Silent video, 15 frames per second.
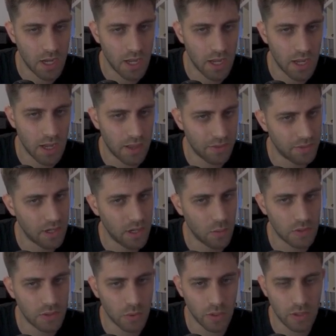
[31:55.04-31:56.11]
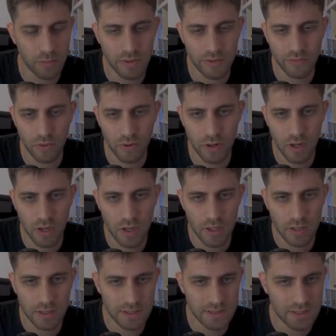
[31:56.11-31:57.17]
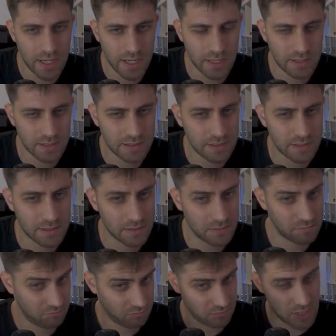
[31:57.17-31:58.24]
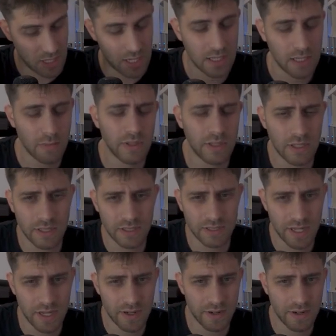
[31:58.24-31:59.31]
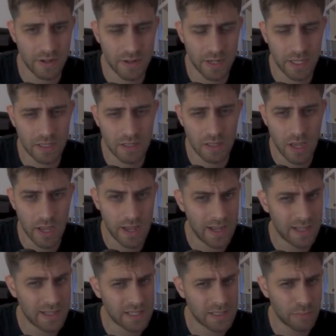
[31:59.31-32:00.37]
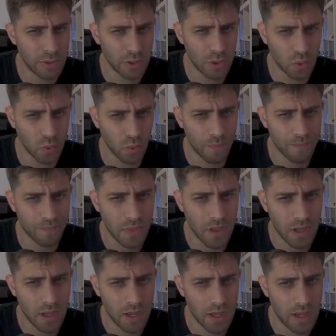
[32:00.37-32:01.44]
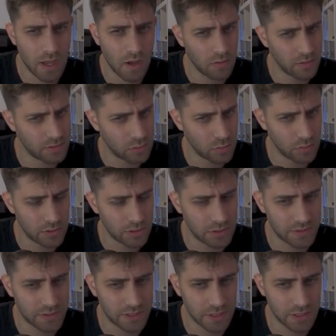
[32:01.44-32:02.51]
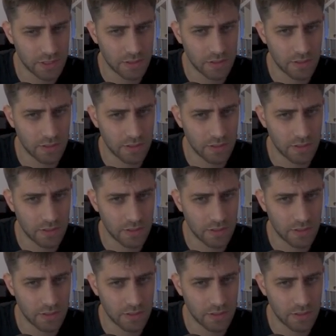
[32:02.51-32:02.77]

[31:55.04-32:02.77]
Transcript: I think I will do it, b4. This knight is a little bit in his hair, right? And knight takes b2. Also interesting